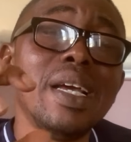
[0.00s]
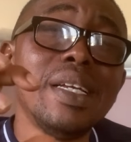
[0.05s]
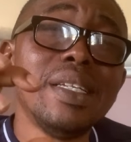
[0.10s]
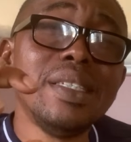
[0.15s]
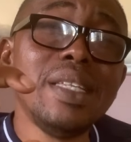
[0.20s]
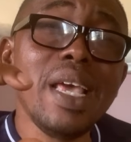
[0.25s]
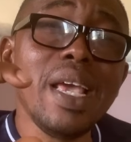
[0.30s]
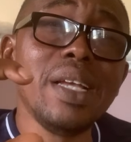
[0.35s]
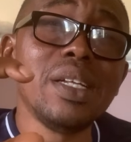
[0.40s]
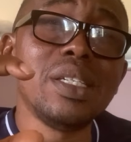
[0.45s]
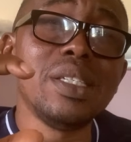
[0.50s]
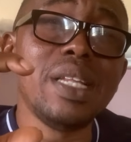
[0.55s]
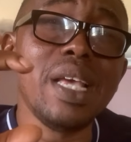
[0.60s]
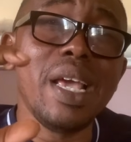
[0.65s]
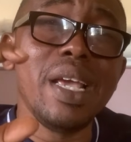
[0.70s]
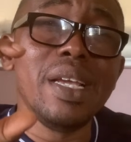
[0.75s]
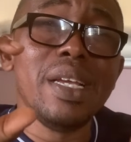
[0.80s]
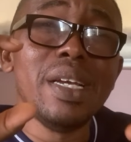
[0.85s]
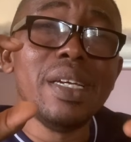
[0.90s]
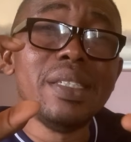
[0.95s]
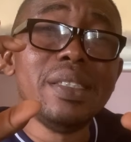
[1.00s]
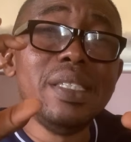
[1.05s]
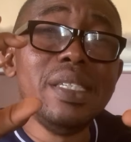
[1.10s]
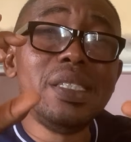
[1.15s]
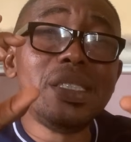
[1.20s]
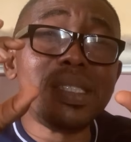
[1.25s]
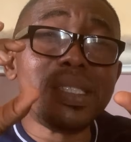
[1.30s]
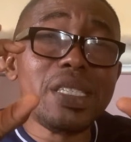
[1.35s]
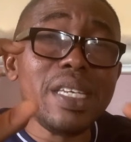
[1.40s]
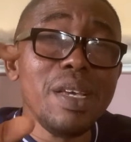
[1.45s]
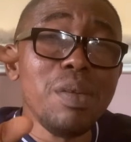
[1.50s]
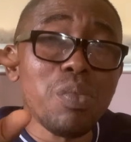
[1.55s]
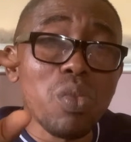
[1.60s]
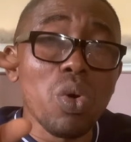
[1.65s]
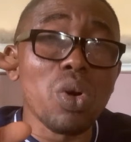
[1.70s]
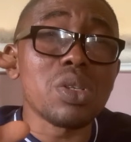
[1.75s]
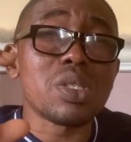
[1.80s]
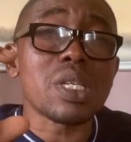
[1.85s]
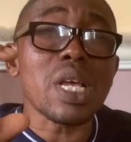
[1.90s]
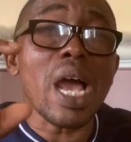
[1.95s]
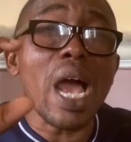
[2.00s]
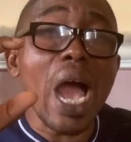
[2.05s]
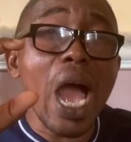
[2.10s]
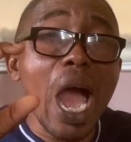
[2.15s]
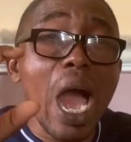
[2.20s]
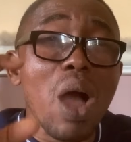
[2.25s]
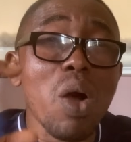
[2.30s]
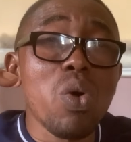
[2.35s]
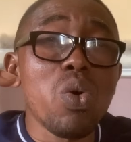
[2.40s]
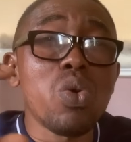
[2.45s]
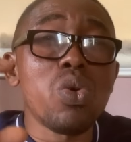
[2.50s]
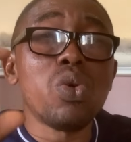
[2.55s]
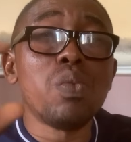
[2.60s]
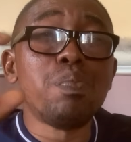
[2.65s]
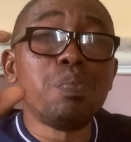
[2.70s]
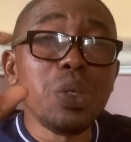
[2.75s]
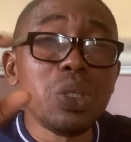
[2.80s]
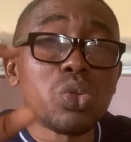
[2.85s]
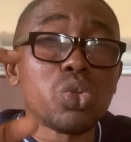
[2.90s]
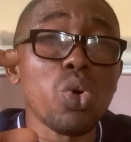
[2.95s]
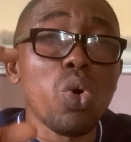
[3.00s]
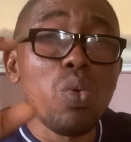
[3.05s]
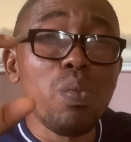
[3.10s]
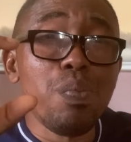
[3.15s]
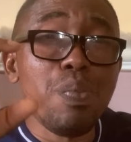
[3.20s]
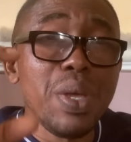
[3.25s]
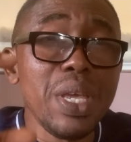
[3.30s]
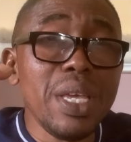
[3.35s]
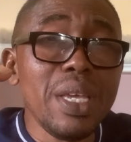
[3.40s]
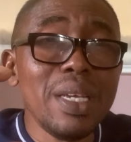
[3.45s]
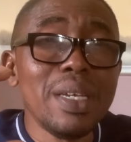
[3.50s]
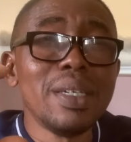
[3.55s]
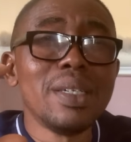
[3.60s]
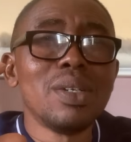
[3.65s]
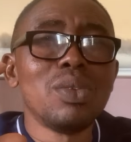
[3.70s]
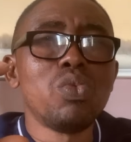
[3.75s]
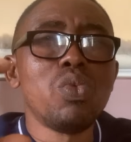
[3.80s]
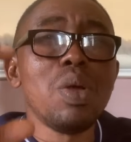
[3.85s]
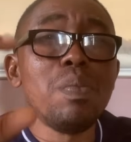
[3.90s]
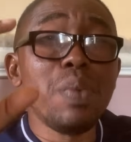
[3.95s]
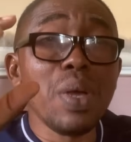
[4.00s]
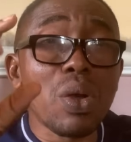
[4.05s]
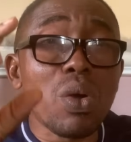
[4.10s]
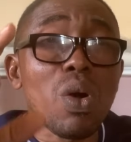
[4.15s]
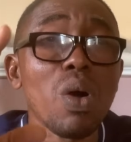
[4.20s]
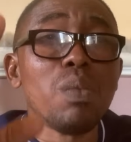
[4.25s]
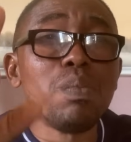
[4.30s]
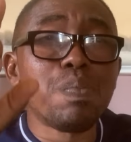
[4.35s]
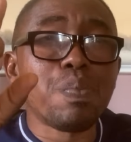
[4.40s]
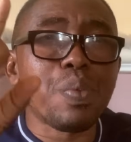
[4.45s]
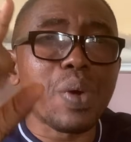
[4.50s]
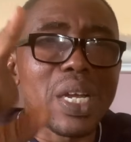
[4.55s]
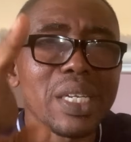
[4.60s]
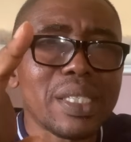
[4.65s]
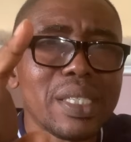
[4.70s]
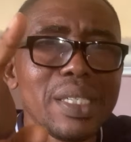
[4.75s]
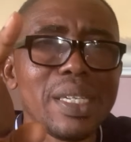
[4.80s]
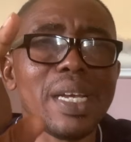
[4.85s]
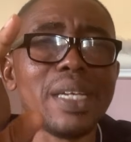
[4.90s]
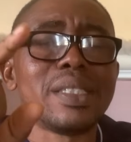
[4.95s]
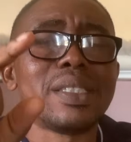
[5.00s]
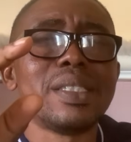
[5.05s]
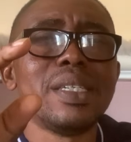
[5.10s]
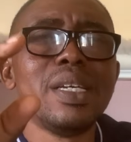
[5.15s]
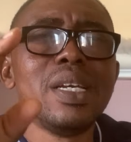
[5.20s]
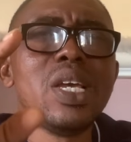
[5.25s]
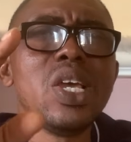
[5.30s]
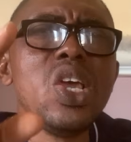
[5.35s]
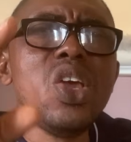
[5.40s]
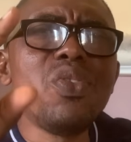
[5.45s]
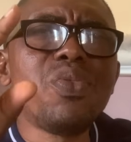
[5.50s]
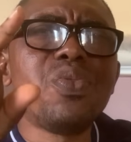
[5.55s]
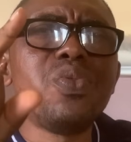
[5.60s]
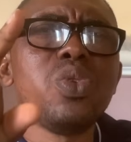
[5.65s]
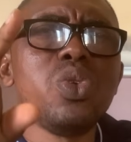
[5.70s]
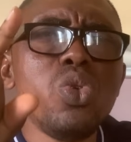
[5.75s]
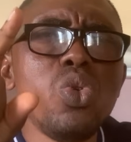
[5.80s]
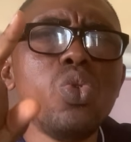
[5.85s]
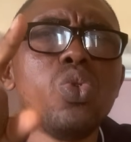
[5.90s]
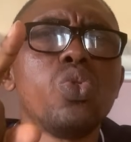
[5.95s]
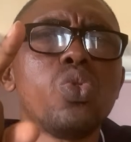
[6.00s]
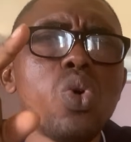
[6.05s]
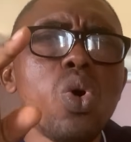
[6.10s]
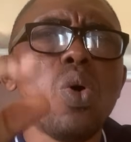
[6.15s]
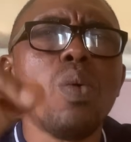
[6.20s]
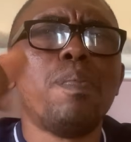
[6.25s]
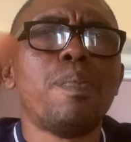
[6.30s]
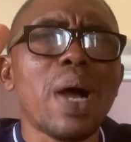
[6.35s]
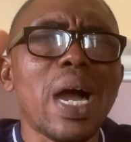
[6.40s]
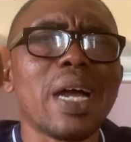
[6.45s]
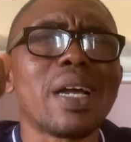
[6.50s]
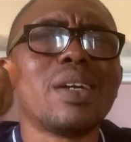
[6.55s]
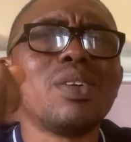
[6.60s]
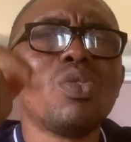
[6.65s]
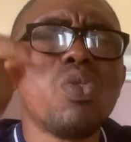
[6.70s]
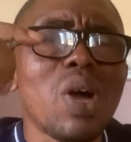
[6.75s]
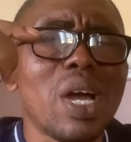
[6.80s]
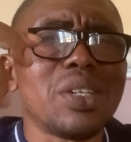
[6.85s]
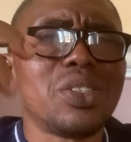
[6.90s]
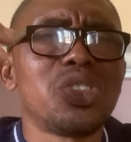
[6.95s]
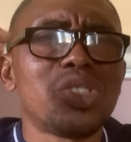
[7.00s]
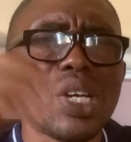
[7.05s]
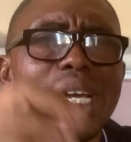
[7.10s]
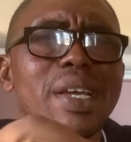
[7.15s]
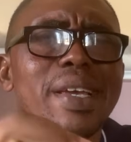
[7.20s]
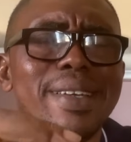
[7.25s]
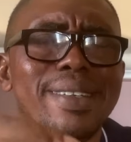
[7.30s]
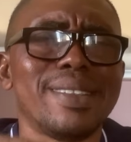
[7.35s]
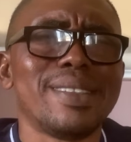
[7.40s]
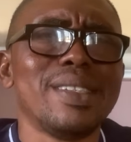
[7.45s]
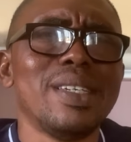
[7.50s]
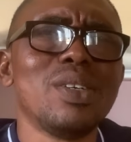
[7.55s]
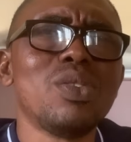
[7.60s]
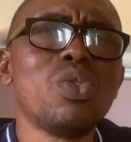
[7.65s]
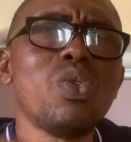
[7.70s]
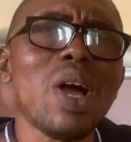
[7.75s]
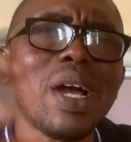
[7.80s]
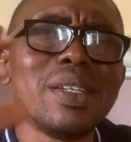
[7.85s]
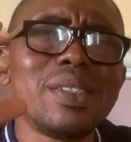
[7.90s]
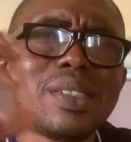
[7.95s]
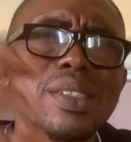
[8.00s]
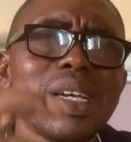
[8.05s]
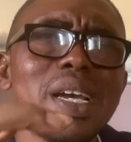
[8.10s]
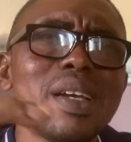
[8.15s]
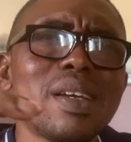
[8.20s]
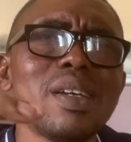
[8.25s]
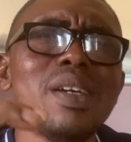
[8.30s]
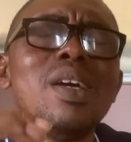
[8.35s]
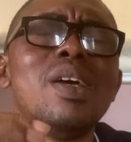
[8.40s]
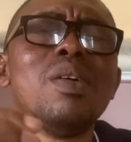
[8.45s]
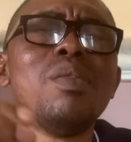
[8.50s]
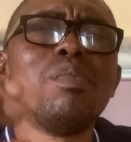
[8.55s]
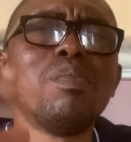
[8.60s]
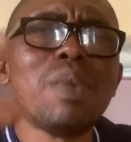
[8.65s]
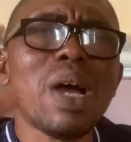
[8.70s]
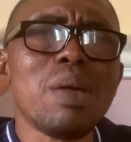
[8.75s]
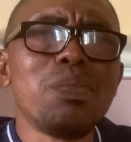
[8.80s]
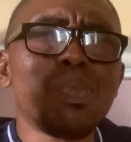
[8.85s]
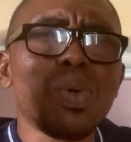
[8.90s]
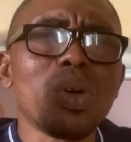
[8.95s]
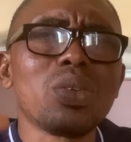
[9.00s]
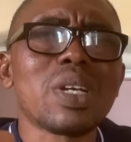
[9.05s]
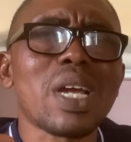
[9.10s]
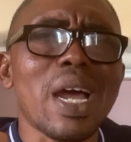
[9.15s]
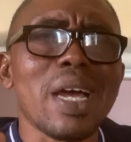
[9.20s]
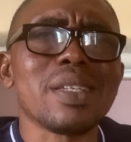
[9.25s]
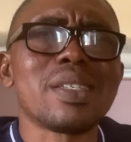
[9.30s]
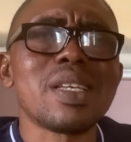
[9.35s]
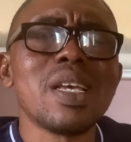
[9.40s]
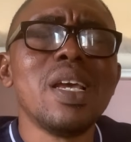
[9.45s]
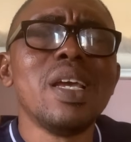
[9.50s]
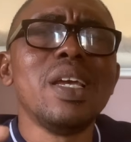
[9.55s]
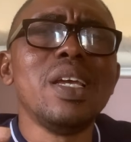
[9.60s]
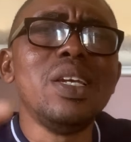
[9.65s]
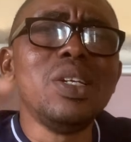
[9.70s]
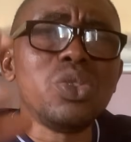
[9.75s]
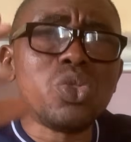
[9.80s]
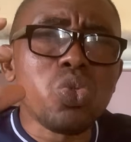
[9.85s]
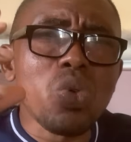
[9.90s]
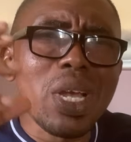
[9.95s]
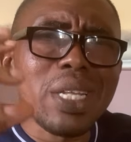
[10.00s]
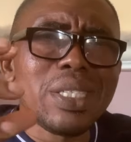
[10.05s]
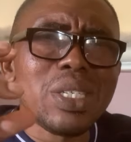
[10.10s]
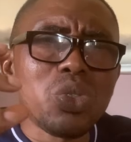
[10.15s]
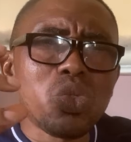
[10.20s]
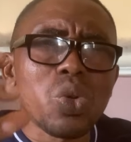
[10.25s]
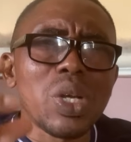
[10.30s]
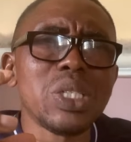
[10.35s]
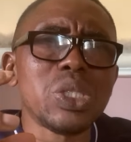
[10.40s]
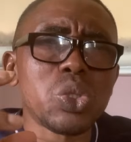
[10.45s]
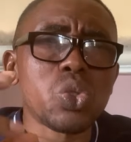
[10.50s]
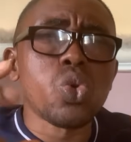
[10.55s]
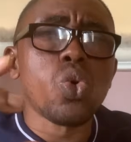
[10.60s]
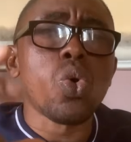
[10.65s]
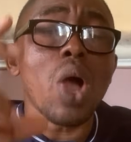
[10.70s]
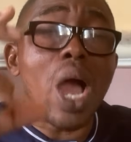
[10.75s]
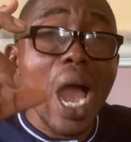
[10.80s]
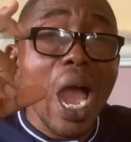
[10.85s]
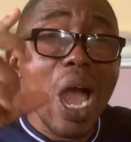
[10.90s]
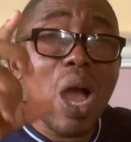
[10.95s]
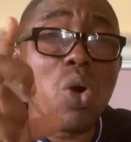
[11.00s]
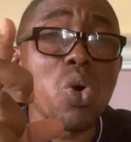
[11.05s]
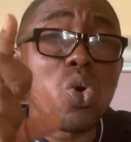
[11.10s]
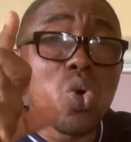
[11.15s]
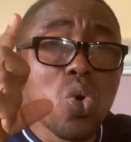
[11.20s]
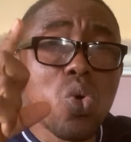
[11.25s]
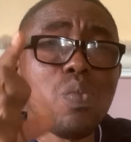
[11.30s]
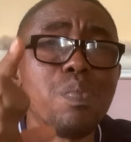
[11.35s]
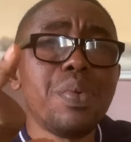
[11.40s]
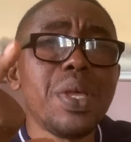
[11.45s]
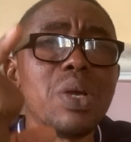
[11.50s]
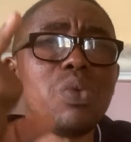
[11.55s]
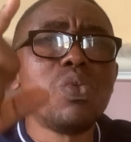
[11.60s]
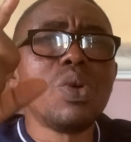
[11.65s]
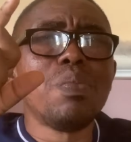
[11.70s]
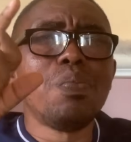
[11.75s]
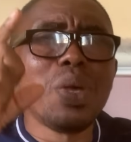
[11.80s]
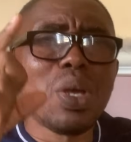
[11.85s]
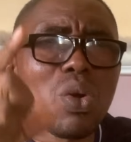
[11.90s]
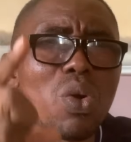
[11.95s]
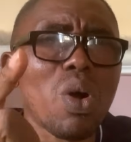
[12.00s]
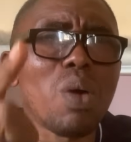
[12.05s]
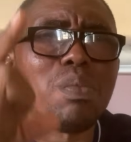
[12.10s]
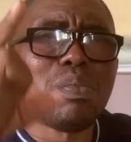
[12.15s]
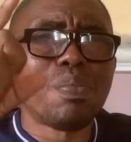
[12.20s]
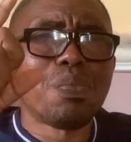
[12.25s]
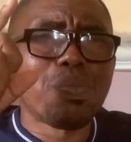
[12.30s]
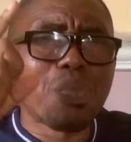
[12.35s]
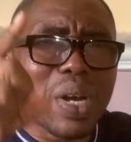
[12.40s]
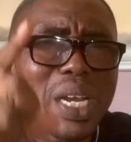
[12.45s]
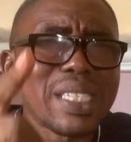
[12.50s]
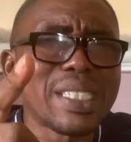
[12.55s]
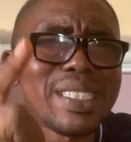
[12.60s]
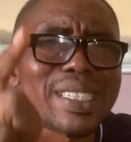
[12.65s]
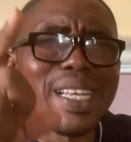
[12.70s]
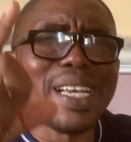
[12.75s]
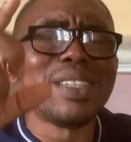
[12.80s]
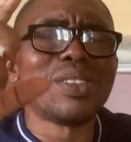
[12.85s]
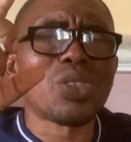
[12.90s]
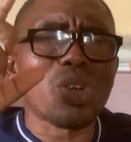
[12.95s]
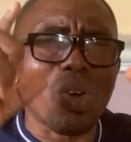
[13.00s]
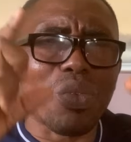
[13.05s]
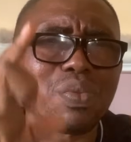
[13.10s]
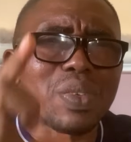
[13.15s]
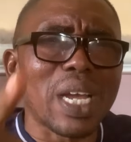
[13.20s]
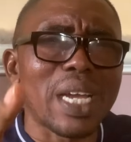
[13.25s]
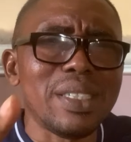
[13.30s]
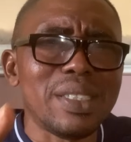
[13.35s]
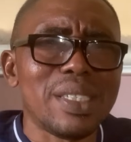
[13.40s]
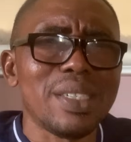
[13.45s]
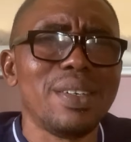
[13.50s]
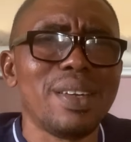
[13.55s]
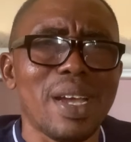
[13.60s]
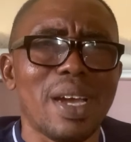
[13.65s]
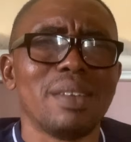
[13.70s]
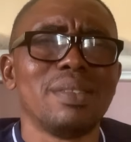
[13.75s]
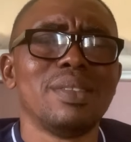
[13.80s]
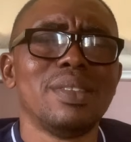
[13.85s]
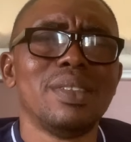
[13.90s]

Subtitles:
the theme was how Peter Obi will become president. If you go back, go and check it. Go and check my broadcast in 2022, how Obi will become president of Nigeria.